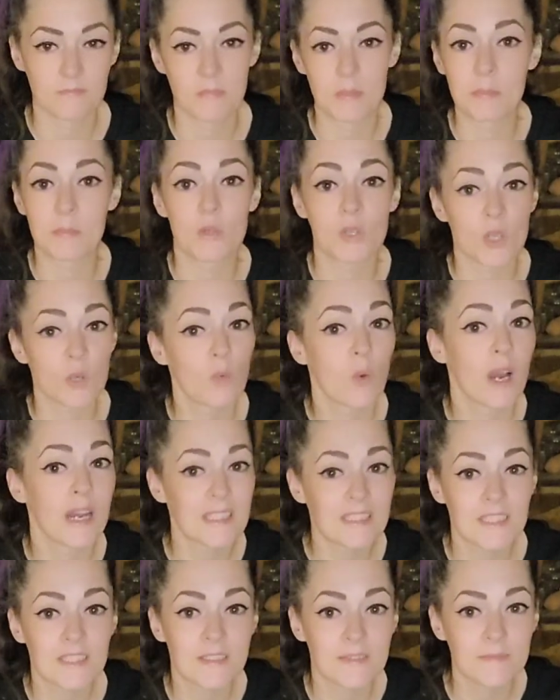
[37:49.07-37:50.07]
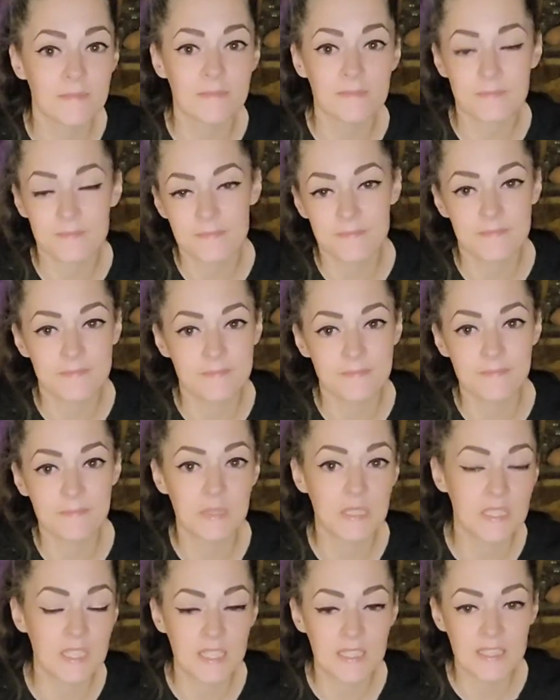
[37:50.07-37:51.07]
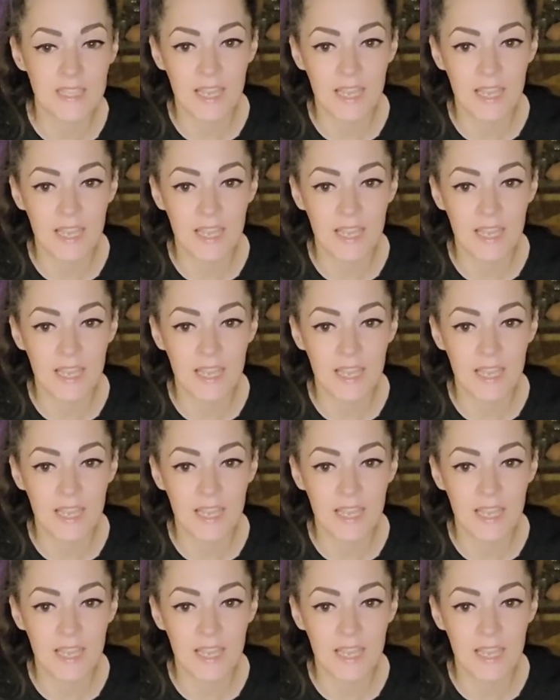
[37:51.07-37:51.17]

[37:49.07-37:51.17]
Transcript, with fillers: people can watch it be done